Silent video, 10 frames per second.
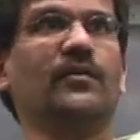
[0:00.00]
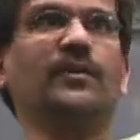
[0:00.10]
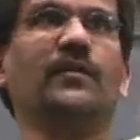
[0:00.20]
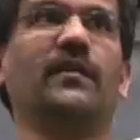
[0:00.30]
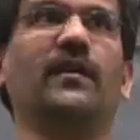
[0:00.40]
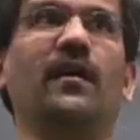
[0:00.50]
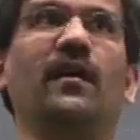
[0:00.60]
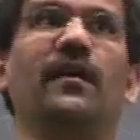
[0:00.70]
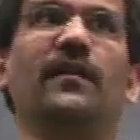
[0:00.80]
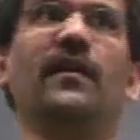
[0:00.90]
goes into the
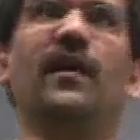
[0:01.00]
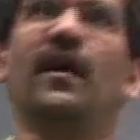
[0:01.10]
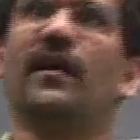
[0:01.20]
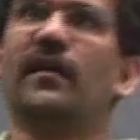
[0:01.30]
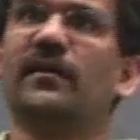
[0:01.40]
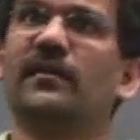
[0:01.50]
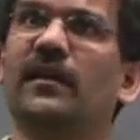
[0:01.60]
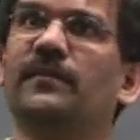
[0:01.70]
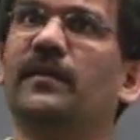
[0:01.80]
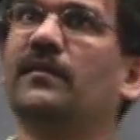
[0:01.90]
architecture
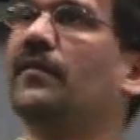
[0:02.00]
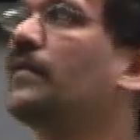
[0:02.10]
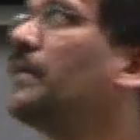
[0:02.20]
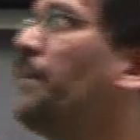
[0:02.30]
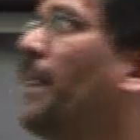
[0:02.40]
aspects of it.